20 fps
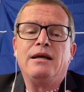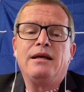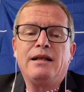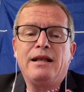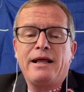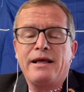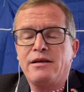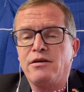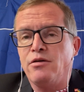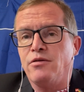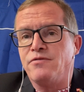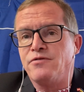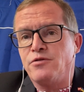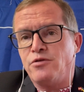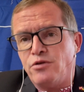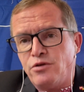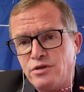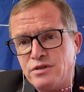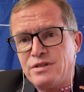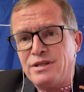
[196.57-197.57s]
like of
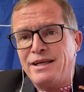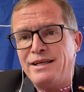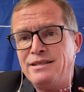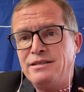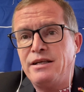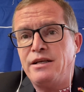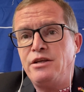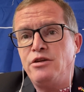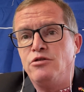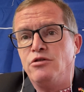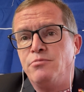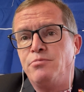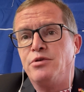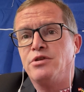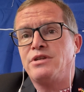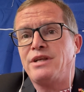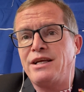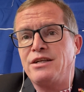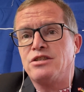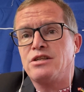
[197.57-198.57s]
course in the EU
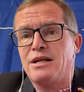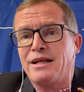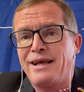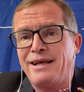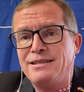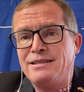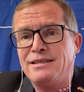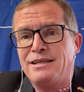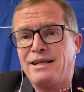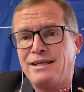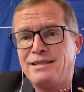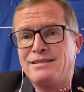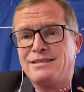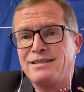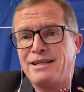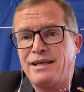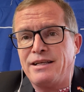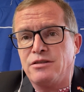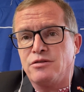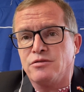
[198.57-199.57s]
potential candidate
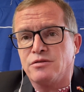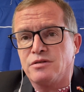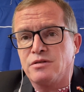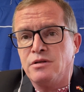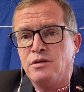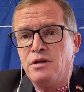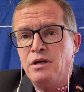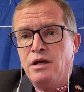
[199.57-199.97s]
status.